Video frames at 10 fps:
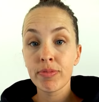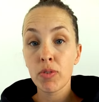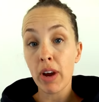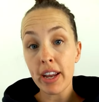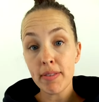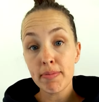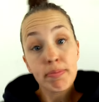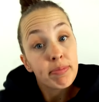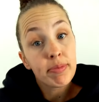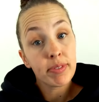Right?
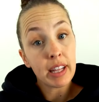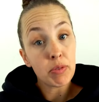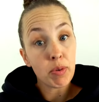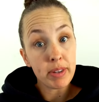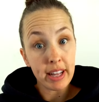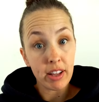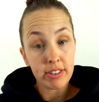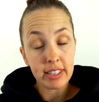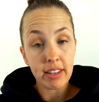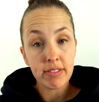That's what we tell
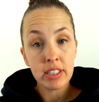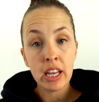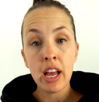ourselves.